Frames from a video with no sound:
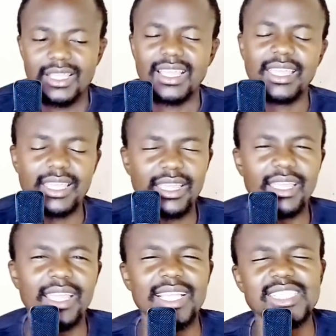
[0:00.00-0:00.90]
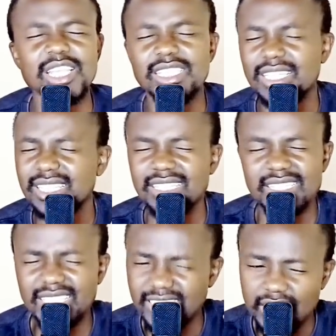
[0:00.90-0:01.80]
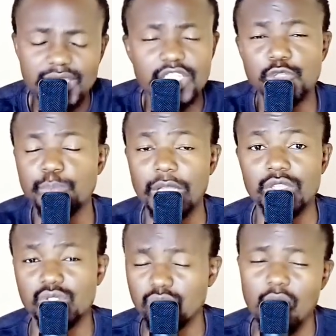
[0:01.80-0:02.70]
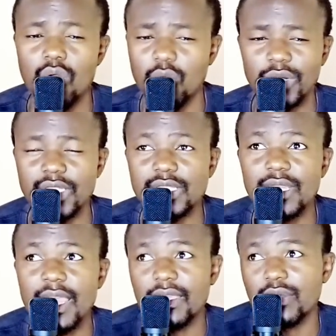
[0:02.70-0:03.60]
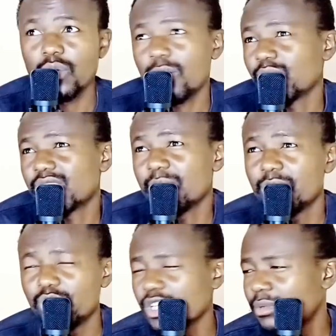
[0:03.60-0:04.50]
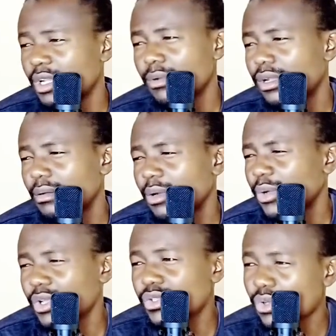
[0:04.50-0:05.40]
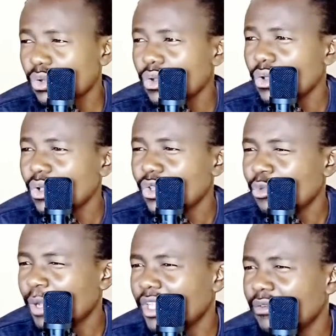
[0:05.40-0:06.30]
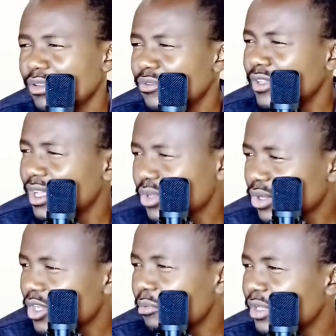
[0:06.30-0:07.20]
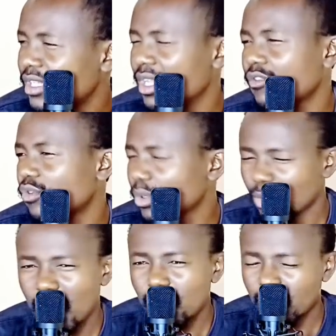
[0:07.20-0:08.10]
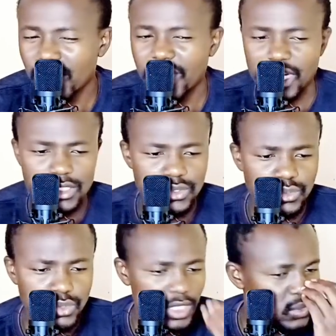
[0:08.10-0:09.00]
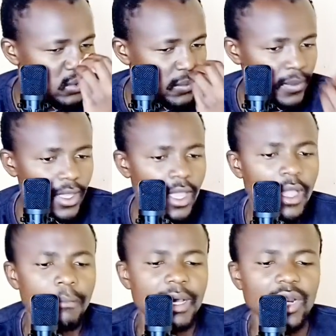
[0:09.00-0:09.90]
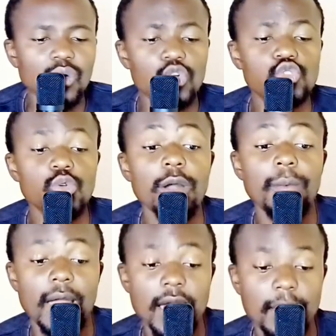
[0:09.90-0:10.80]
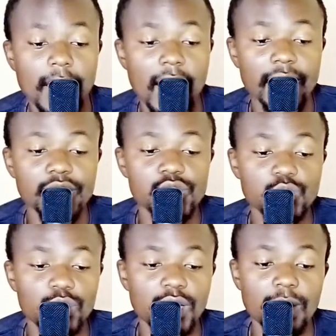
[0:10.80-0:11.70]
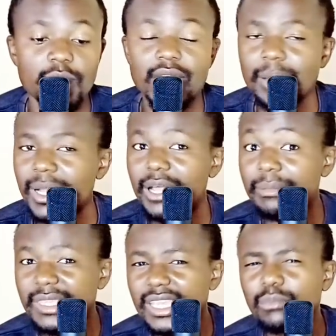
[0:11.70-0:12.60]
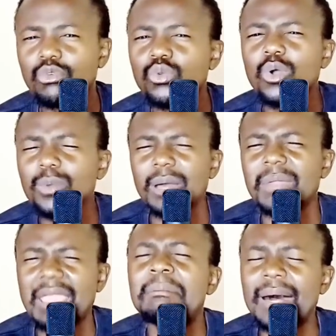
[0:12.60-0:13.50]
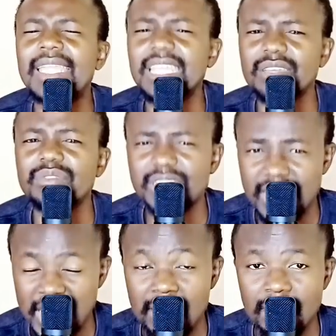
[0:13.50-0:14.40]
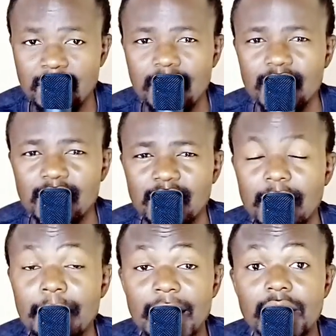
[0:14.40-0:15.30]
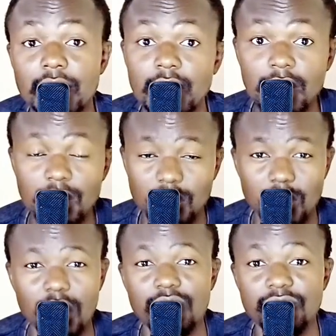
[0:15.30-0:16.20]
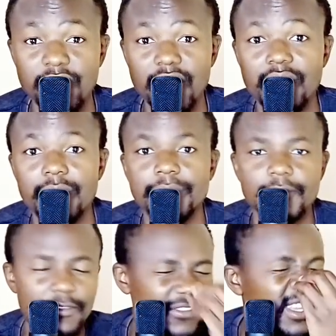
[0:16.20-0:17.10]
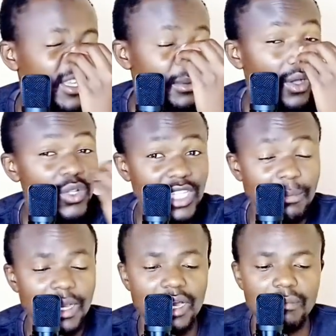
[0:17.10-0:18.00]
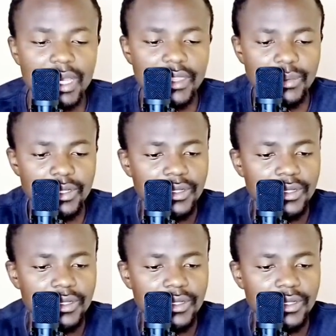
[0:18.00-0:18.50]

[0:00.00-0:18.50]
It's a disrespect song honestly, like va u tshamile na vana va wena so you might even feel like you are not a man enough unga twa nga ku la ku ya nghena studio. Let's go. Mara nkosi wa bava a ni soli lavo ri lava nga miyeli munhu wo vulavula hi mani everyday i mani i mfene hi vula Oscar Makamu by the way.